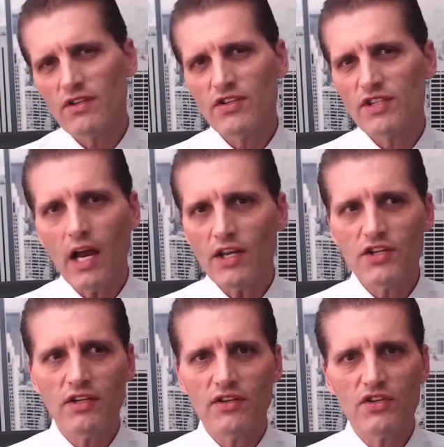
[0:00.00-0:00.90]
It's
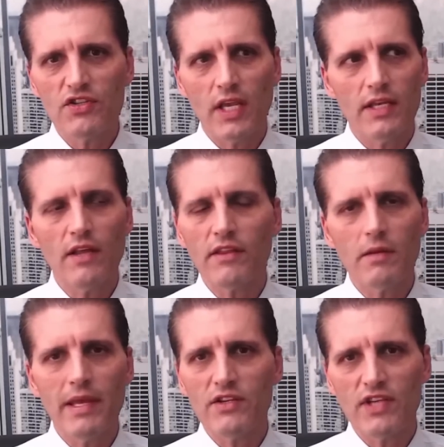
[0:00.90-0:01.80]
astonishing to see.
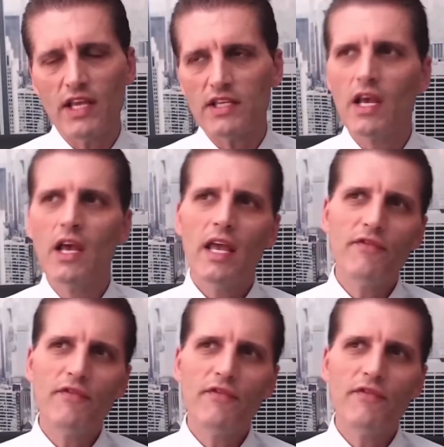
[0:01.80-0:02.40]
Nothing makes sense.